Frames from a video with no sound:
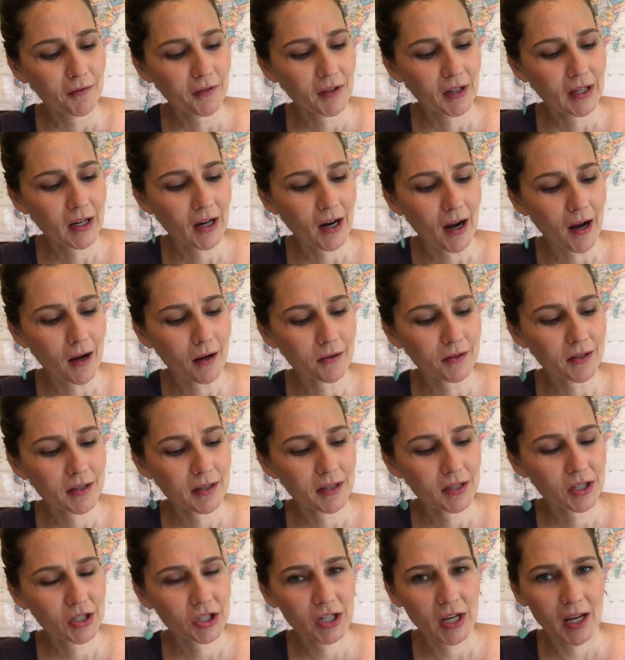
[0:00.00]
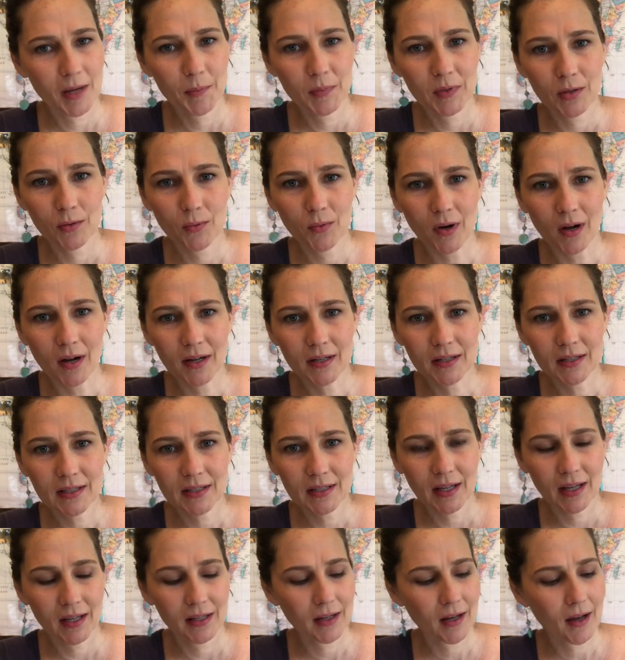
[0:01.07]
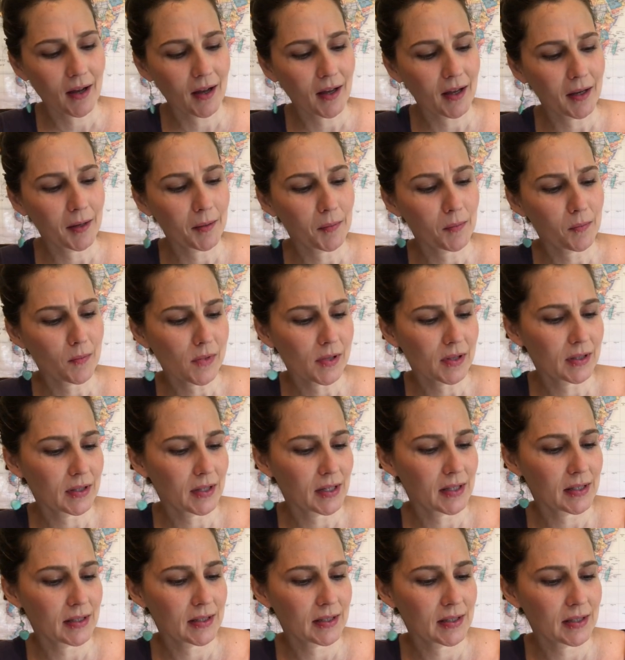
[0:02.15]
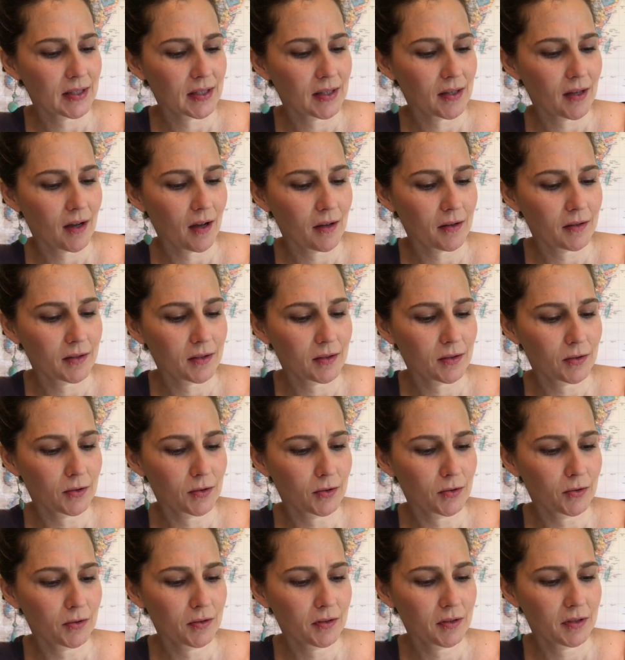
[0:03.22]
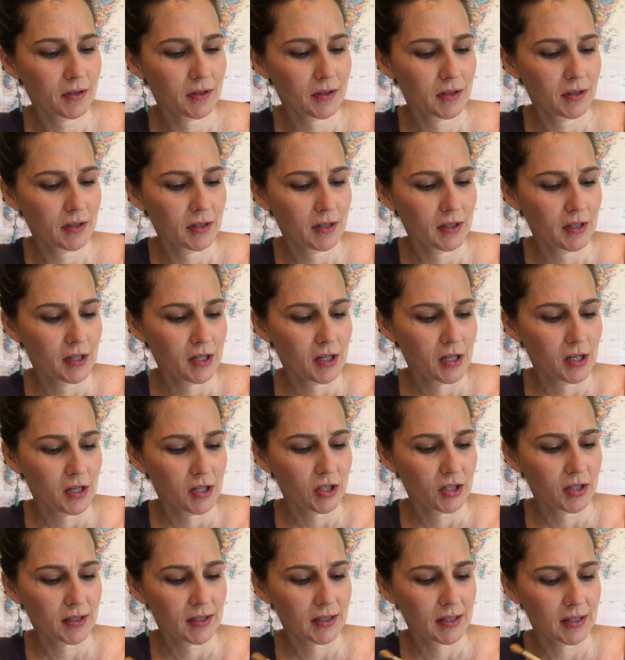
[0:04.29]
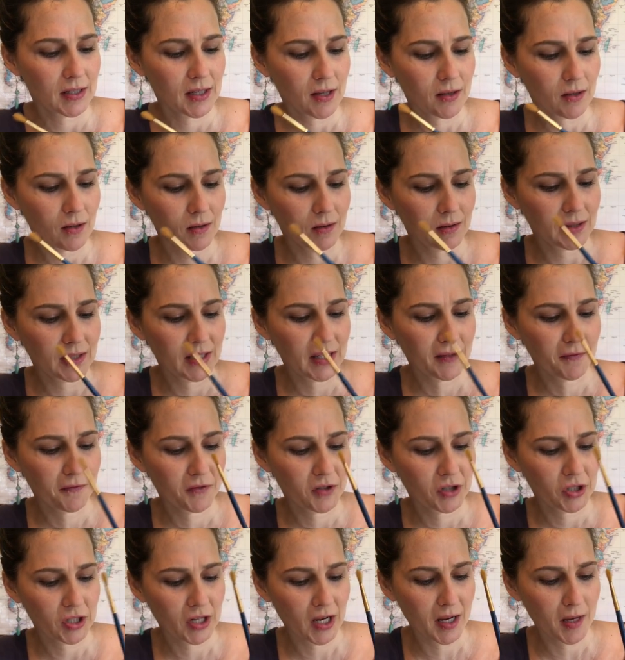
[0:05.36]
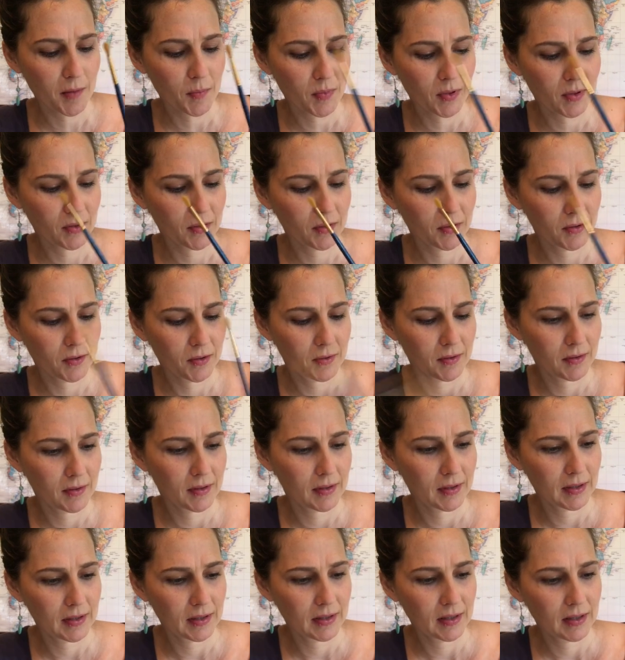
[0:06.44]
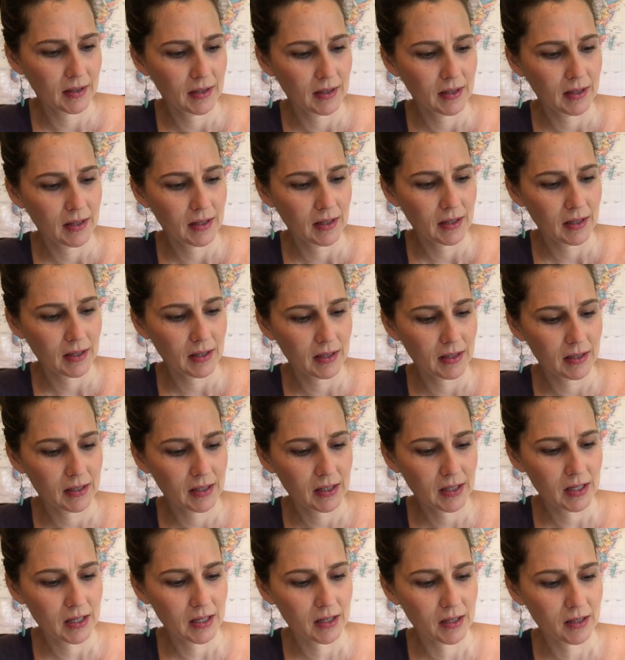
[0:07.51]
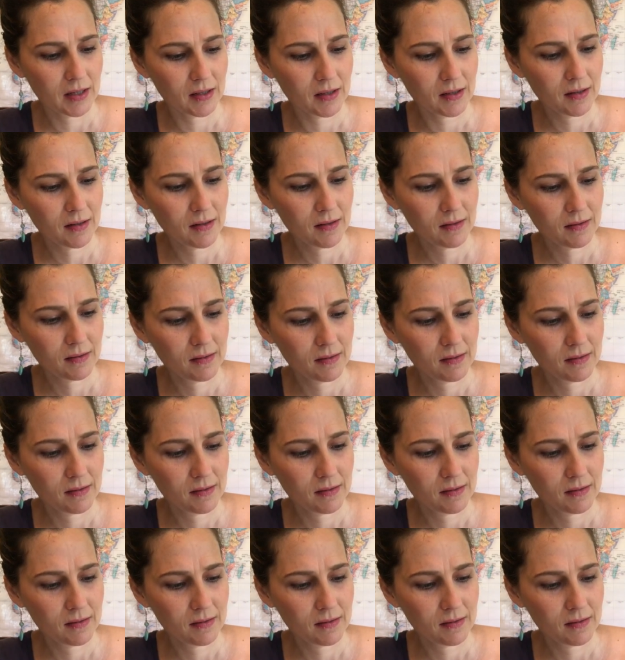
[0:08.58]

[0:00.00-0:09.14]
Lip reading: Figure out the shape you want, and let's see, I'll do just another leaf shape in here.